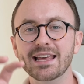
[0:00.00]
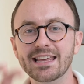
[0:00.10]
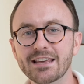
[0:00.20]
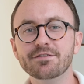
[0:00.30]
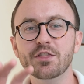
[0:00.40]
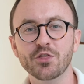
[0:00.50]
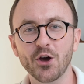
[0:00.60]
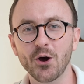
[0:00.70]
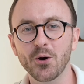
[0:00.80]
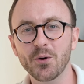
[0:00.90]
even
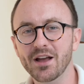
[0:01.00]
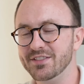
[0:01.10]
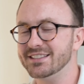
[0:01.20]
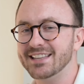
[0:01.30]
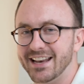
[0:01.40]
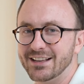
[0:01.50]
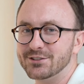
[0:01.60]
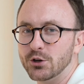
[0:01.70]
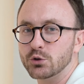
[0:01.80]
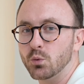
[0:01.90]
though the settings
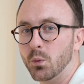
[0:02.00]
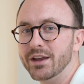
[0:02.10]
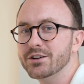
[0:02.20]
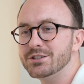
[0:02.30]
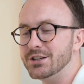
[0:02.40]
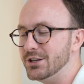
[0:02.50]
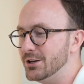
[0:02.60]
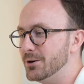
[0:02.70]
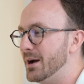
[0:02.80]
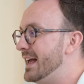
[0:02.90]
looks weird to
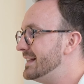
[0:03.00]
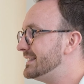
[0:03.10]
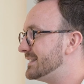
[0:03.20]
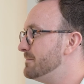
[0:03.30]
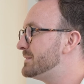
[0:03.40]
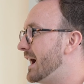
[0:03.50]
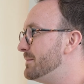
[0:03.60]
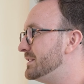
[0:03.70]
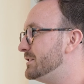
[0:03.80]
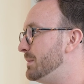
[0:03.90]
you,
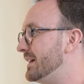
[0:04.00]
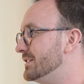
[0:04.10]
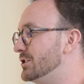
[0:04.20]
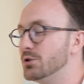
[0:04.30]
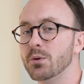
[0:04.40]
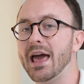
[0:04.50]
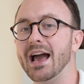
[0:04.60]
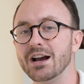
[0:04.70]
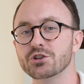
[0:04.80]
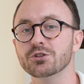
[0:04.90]
sometimes it's because you don't
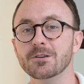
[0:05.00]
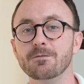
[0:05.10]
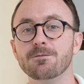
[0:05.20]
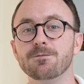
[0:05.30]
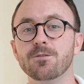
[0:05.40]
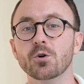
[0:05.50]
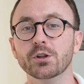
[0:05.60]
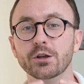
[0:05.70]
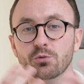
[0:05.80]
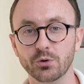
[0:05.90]
actually
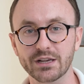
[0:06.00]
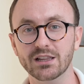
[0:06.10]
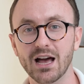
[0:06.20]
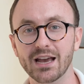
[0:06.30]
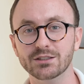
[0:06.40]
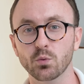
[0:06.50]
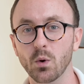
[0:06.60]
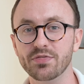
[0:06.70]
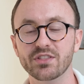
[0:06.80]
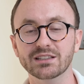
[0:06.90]
fully realize
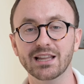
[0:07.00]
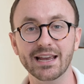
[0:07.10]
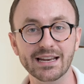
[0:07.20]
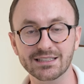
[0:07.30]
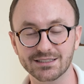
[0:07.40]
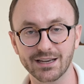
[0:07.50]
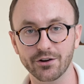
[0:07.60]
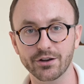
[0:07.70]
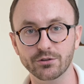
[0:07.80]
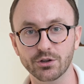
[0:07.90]
what the lighting
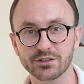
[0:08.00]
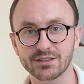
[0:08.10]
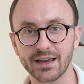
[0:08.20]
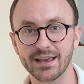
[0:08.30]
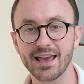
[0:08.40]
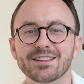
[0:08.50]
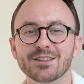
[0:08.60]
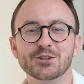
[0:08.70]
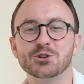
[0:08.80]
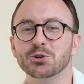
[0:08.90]
scenario looks like.
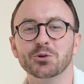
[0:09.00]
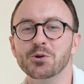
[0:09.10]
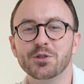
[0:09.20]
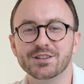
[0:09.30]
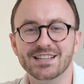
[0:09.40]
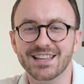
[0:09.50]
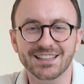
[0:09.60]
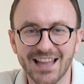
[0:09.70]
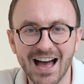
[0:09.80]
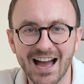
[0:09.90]
The truth to the
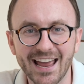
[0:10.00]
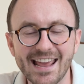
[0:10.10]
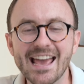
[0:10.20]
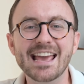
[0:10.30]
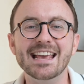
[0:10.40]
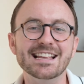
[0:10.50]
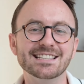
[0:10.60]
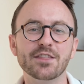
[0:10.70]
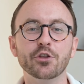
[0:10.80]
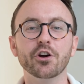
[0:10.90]
lie is
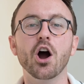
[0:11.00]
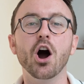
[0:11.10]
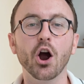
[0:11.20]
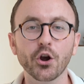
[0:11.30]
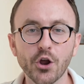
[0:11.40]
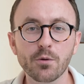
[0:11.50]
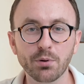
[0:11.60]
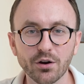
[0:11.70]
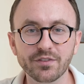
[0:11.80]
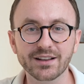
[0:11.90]
that there are no
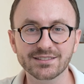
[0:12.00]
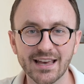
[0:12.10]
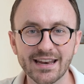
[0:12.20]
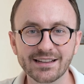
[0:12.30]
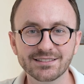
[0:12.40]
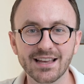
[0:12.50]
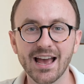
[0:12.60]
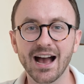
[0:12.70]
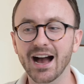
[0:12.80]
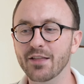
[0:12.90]
perfect settings.
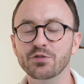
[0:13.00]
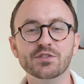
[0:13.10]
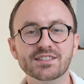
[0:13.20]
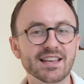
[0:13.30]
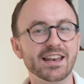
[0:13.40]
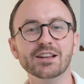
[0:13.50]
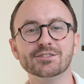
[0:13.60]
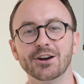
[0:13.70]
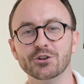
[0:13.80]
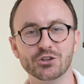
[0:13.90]
Uh,
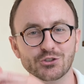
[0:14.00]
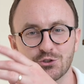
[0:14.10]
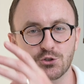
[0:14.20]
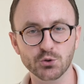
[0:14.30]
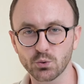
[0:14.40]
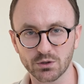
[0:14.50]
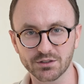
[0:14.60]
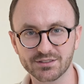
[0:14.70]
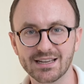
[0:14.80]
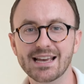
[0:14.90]
settings are just
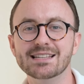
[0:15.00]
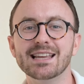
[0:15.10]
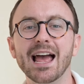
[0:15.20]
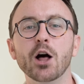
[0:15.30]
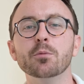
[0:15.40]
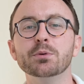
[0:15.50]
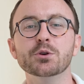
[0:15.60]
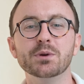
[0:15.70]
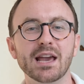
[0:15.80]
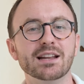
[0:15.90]
tools to help
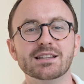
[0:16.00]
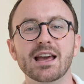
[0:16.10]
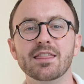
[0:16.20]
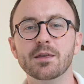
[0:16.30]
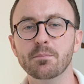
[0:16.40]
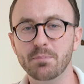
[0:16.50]
you get the